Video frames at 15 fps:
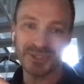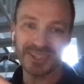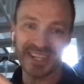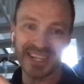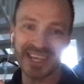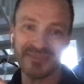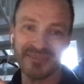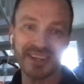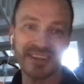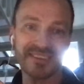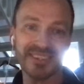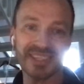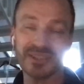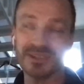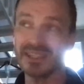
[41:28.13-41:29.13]
You can have
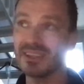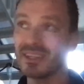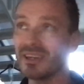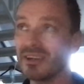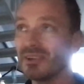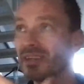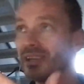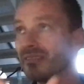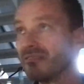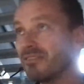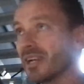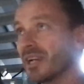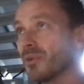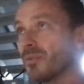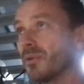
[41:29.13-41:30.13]
anything in there. You
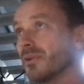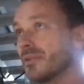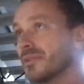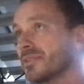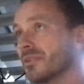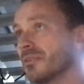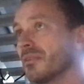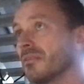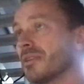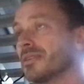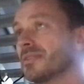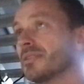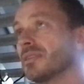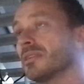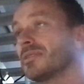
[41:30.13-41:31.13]
have firewalls and all of
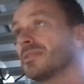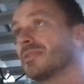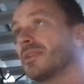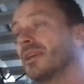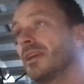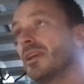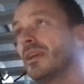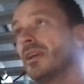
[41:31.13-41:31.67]
these things.